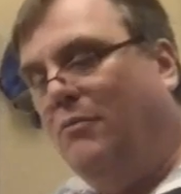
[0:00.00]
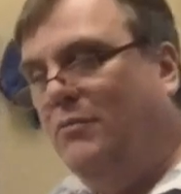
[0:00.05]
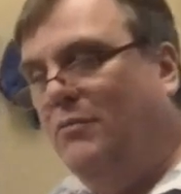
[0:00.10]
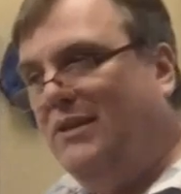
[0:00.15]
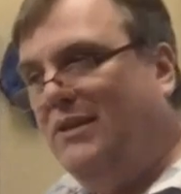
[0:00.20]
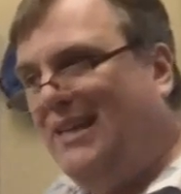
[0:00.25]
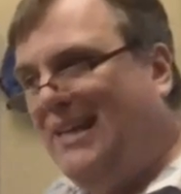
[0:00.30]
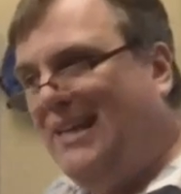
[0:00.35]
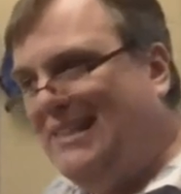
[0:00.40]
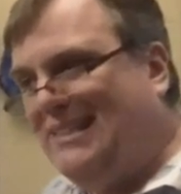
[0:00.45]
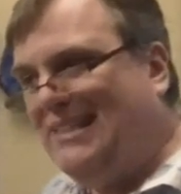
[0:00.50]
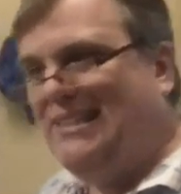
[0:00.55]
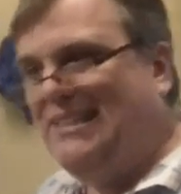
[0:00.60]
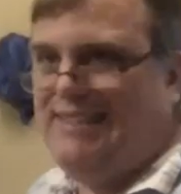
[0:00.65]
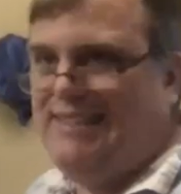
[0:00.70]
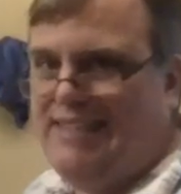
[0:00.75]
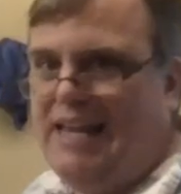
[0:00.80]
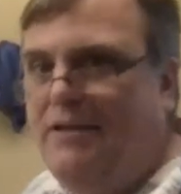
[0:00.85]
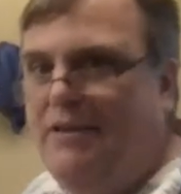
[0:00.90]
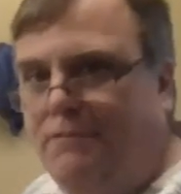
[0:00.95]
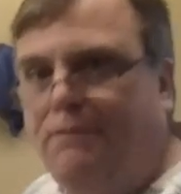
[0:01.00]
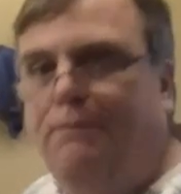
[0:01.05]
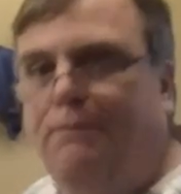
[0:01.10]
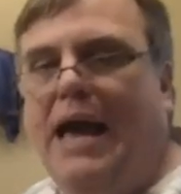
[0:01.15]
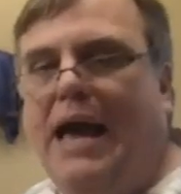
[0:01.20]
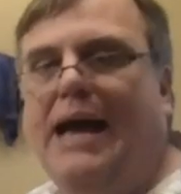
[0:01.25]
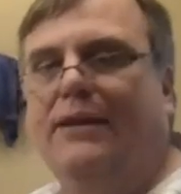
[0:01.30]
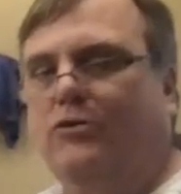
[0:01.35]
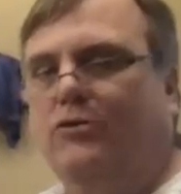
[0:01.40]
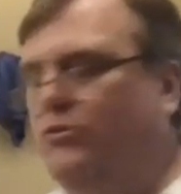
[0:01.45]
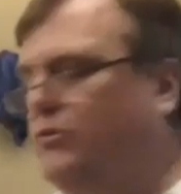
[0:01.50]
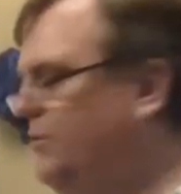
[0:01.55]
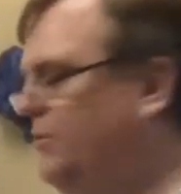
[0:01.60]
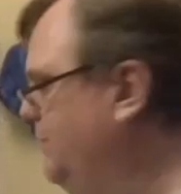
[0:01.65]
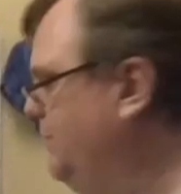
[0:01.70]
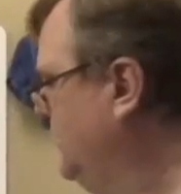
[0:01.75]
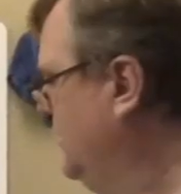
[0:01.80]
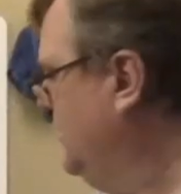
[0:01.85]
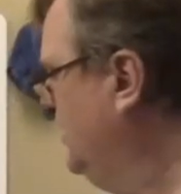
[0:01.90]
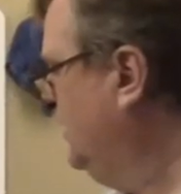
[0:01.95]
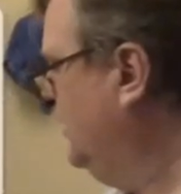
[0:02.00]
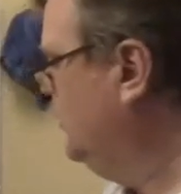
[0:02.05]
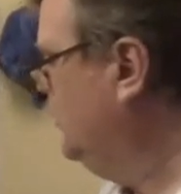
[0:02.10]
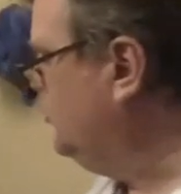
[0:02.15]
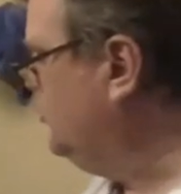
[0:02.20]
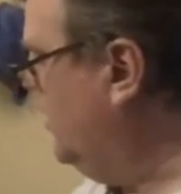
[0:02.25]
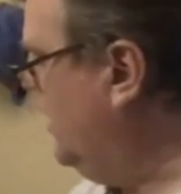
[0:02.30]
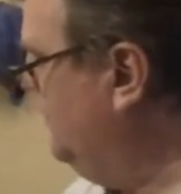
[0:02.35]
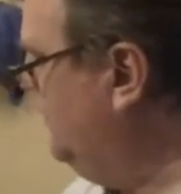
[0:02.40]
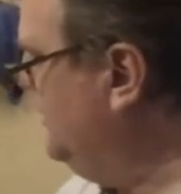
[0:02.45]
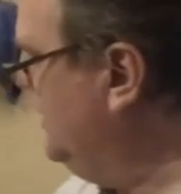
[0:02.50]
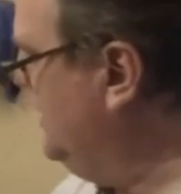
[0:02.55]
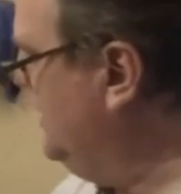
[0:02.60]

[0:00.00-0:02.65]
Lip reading: it's a safe pattern. So I'm going to